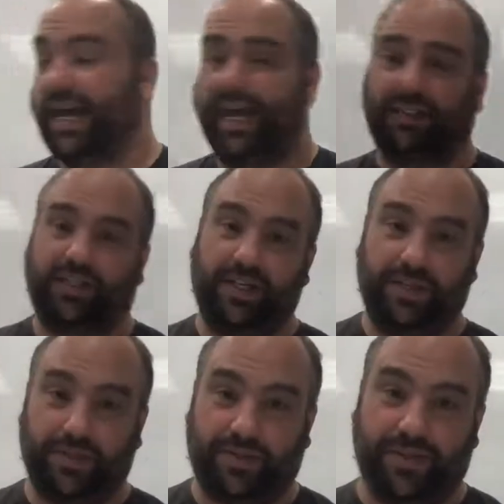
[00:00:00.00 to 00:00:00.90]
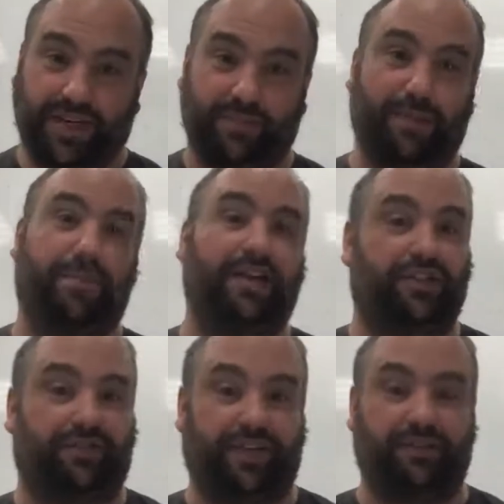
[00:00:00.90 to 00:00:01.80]
actually used a
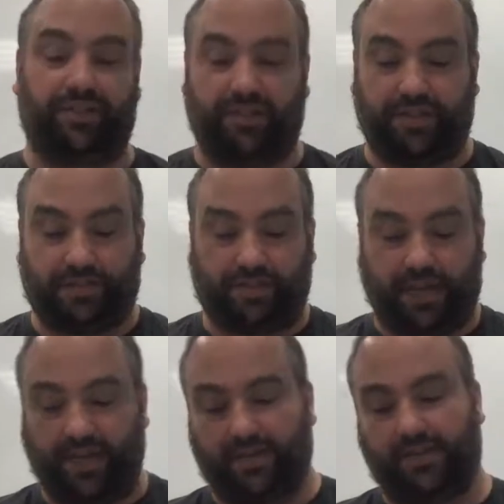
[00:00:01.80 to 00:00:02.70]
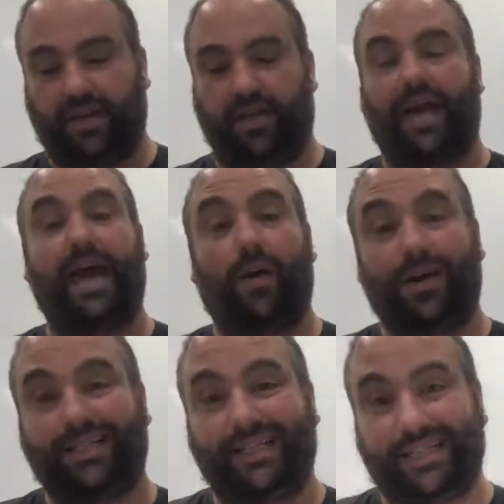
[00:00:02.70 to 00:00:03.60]
bunch of images as well. So how
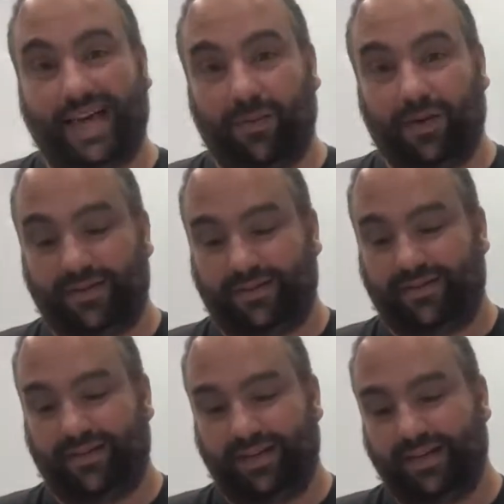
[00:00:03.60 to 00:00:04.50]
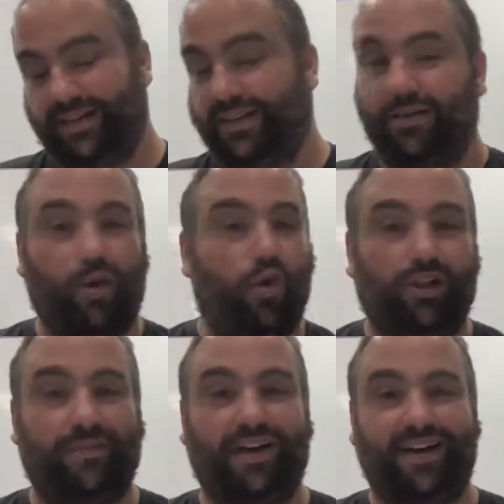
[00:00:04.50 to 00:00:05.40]
I did that was
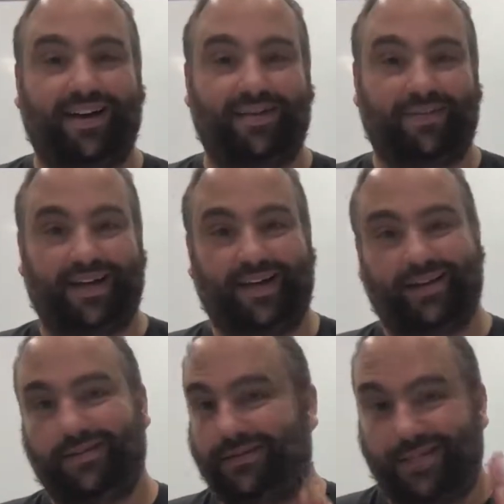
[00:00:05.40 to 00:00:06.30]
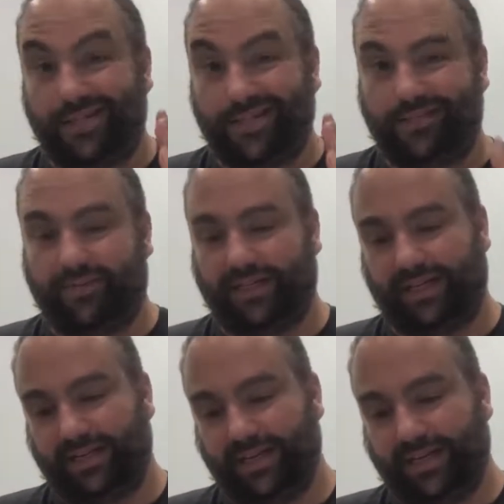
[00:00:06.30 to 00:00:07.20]
all on my iPad, which is just
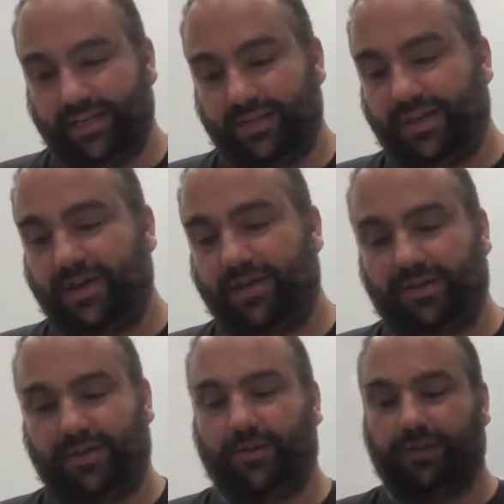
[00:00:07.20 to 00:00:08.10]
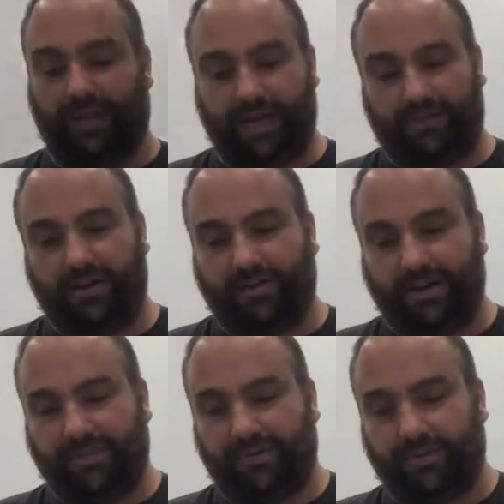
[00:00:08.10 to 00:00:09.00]
brilliant. So it's called a
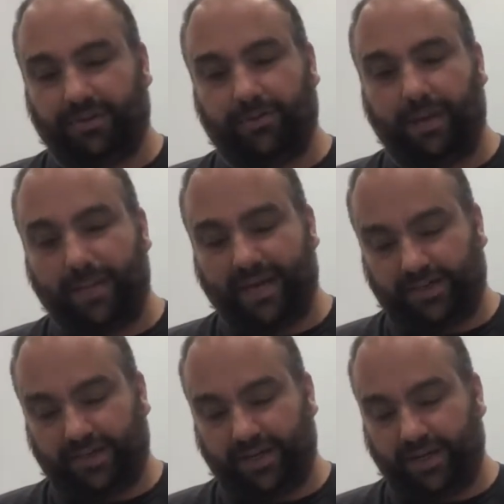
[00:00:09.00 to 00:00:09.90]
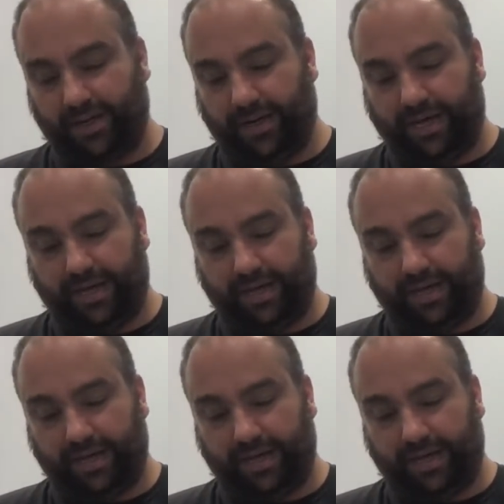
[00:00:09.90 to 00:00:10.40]
program called Memento.